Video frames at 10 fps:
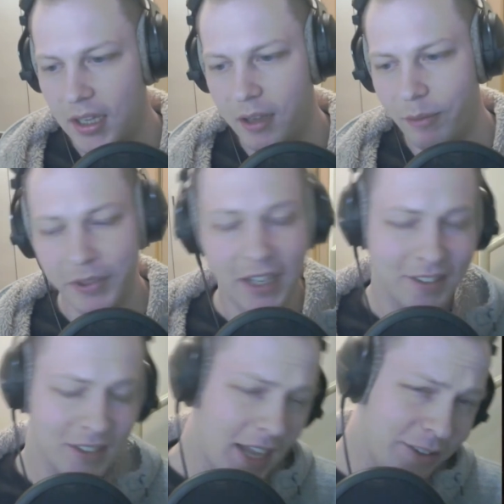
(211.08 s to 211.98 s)
But that's
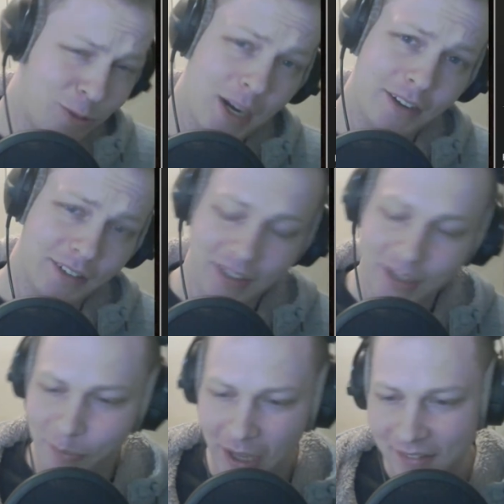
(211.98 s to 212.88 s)
the last round,
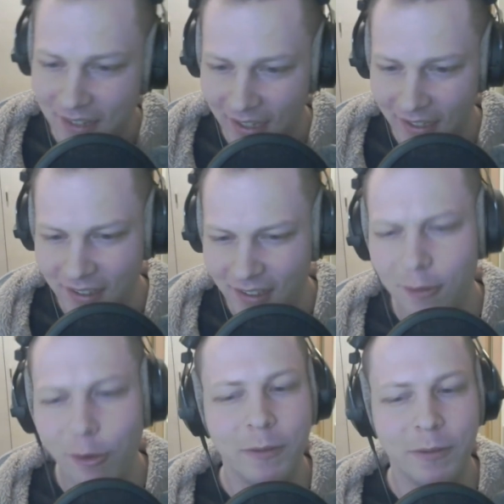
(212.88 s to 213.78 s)
you might say.
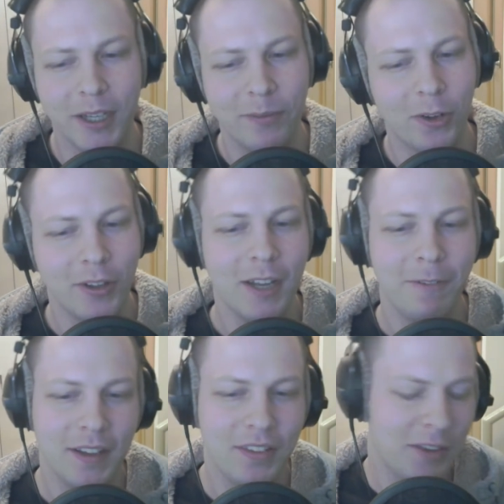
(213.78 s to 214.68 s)
Coin flip only
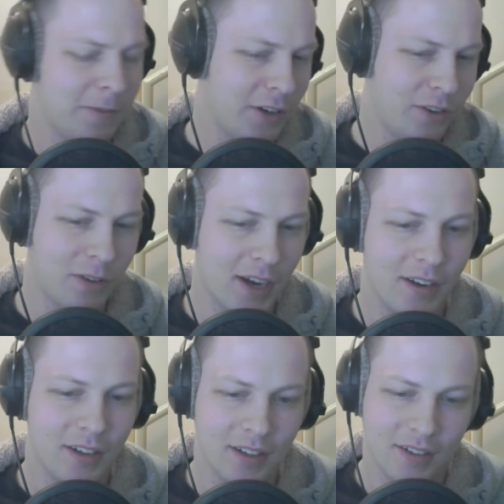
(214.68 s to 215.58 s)
affects the first
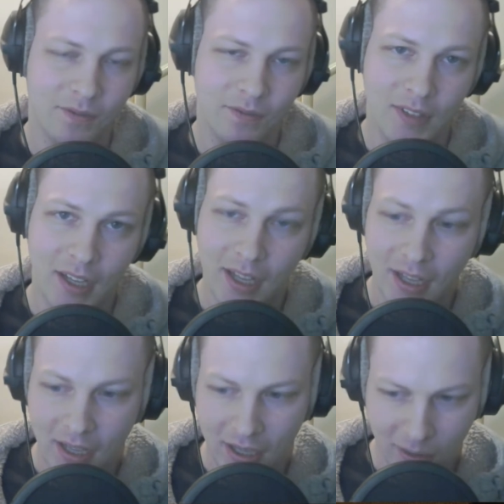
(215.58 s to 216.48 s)
round.
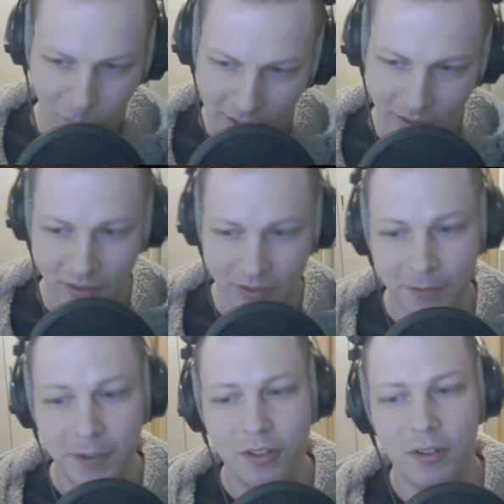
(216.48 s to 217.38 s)
Well, the
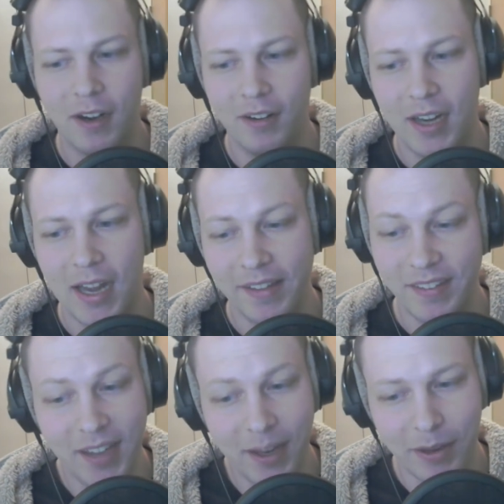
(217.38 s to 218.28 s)
first round has the
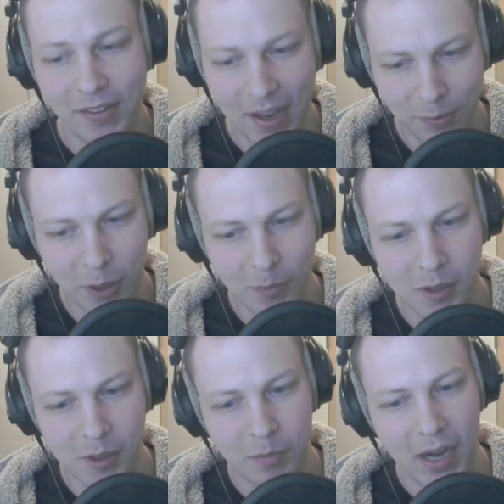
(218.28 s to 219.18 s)
same exact
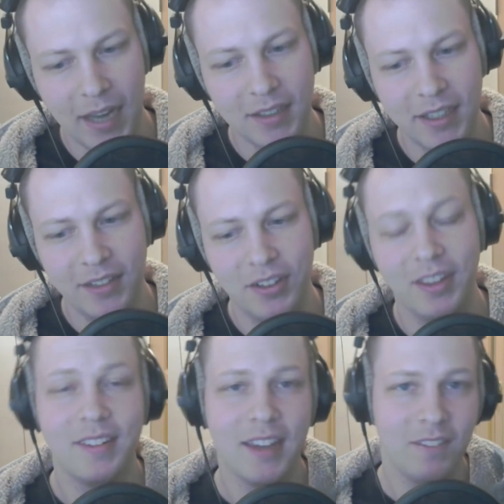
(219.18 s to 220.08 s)
problem and leads to
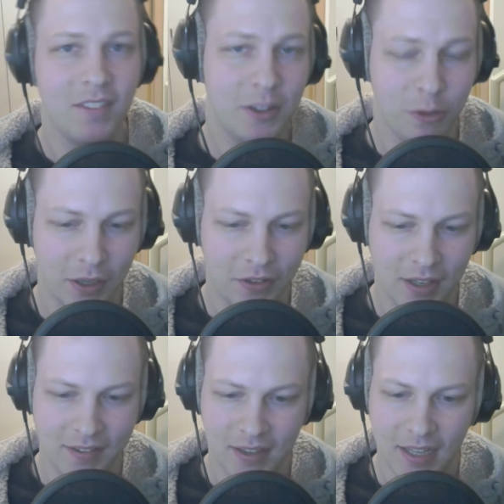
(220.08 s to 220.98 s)
the same situation
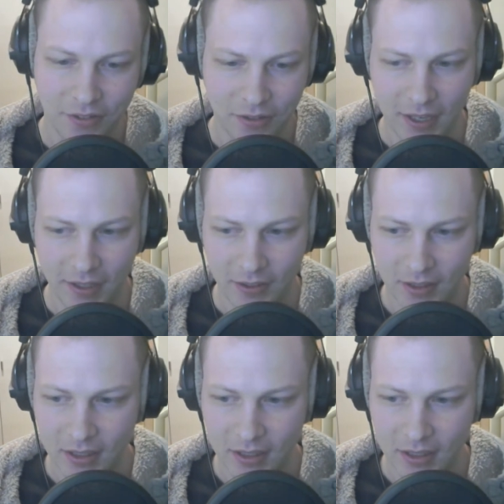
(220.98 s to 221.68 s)
as the last round.